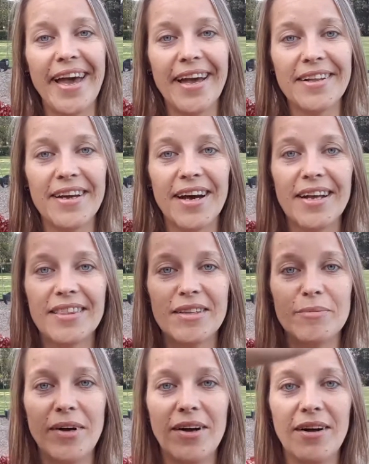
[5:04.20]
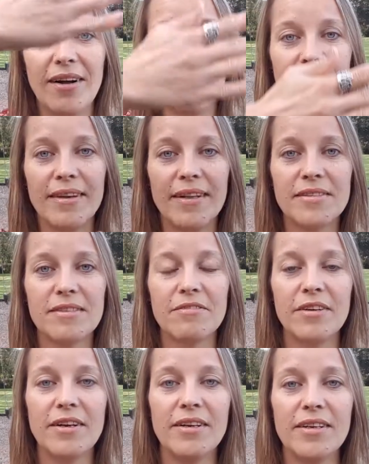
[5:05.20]
and cut them all. And it's a
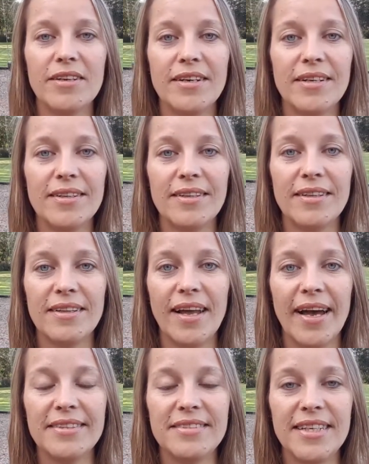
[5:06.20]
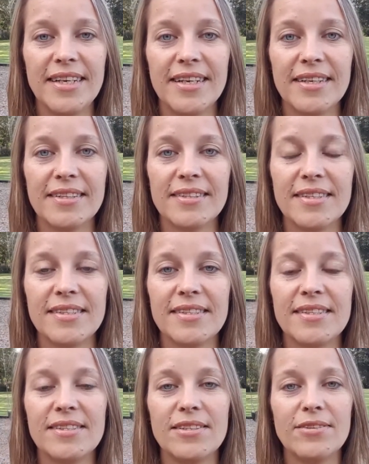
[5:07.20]
very good idea
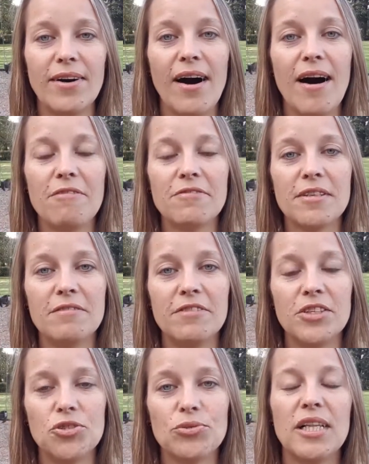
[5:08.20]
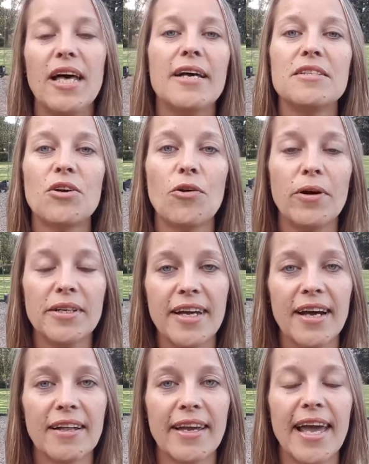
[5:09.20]
to often visualize cord
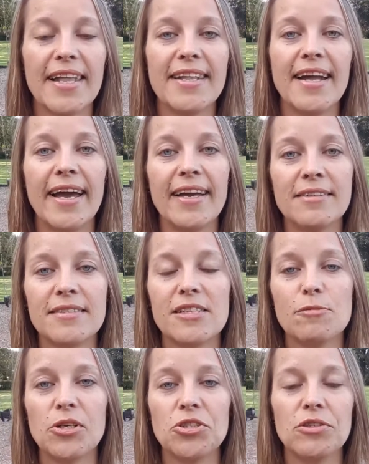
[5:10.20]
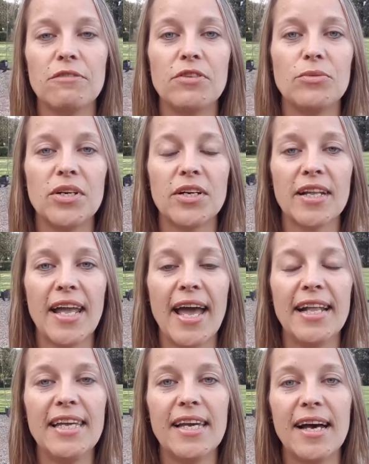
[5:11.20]
cutting at night, especially if you work in
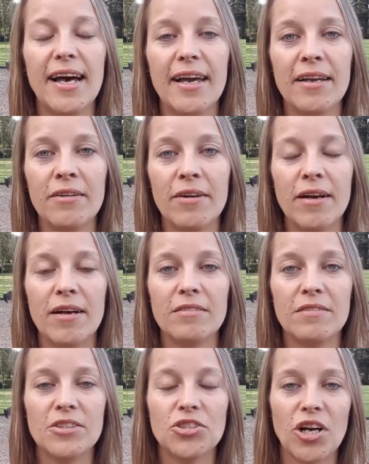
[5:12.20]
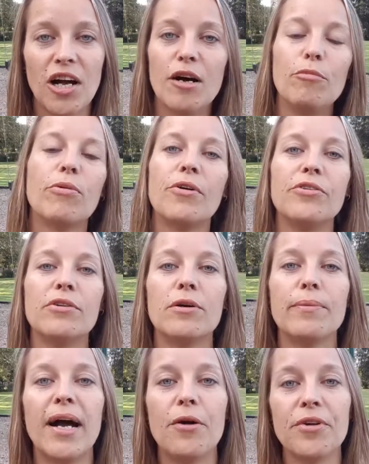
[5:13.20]
any kind of a job where you are
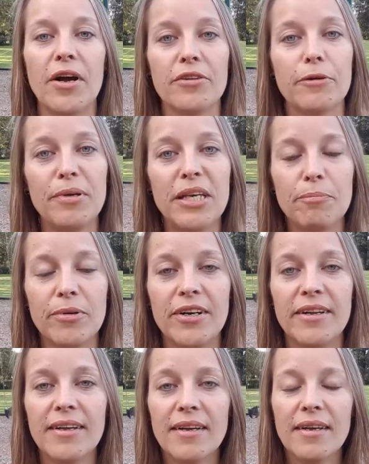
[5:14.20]
around other people.